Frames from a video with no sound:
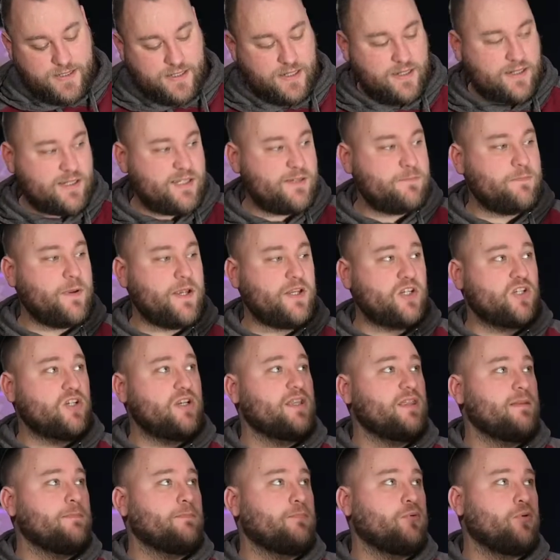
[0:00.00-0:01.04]
and especially
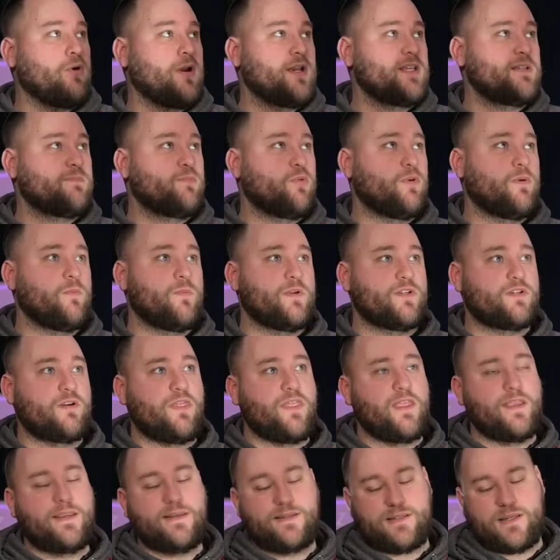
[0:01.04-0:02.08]
at the price point, which I
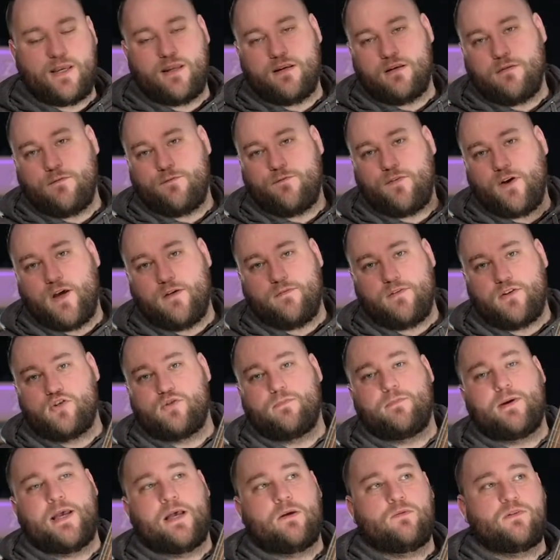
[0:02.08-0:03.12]
think is under
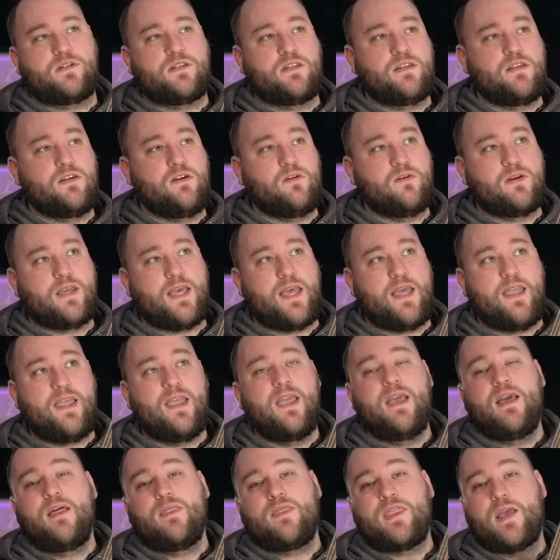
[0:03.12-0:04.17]
£500 in the UK,
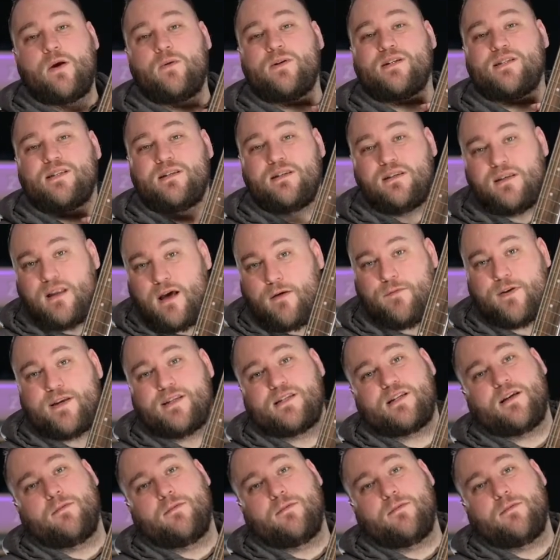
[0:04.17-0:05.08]
there is nothing to